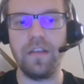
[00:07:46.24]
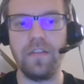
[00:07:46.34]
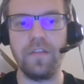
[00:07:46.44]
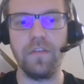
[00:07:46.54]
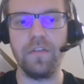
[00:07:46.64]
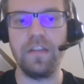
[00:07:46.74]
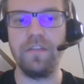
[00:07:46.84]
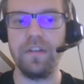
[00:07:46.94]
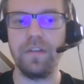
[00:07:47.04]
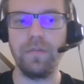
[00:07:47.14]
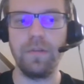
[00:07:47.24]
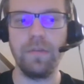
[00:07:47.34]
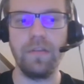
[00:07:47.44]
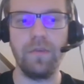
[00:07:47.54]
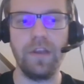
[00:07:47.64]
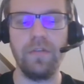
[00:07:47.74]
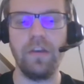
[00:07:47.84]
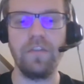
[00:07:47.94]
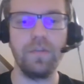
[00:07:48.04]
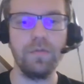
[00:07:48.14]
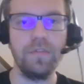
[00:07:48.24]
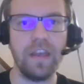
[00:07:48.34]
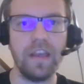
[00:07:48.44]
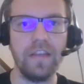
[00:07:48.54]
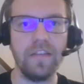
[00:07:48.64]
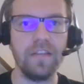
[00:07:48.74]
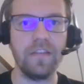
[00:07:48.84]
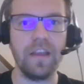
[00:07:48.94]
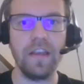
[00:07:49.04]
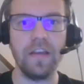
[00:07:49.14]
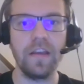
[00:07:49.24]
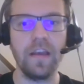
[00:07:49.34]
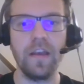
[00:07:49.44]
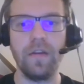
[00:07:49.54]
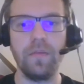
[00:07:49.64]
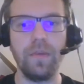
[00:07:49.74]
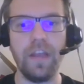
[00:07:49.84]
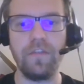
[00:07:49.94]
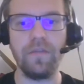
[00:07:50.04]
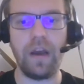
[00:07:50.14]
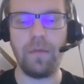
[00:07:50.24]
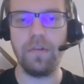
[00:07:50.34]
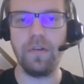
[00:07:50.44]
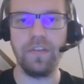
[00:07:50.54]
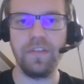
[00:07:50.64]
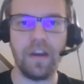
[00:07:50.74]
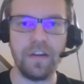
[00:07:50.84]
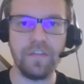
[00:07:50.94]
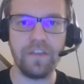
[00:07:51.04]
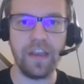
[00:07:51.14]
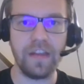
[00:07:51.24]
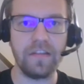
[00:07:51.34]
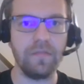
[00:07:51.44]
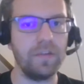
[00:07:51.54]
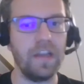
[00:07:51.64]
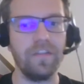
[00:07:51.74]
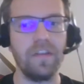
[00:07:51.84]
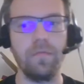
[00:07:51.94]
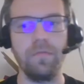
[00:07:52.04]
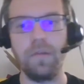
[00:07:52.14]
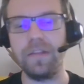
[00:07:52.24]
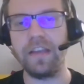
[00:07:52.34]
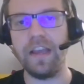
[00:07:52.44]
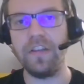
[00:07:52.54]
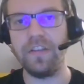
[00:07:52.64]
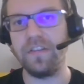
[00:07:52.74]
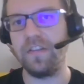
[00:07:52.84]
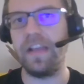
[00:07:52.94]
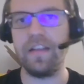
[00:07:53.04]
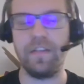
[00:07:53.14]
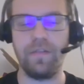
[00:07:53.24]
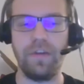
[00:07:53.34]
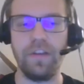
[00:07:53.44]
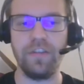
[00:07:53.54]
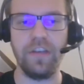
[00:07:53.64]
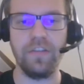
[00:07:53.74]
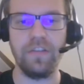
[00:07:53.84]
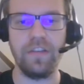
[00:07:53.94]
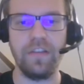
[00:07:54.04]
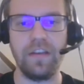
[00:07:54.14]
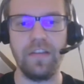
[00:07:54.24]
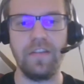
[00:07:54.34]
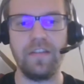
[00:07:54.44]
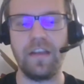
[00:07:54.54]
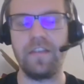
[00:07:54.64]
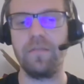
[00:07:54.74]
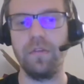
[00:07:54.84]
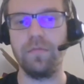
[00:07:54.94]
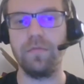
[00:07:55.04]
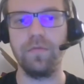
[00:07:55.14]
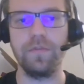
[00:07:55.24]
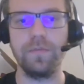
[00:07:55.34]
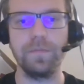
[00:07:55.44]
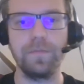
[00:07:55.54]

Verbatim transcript: service level agreement where you have a use case and say, we have to upload this artifact, we have some replications and access right changes, and this is customer approved.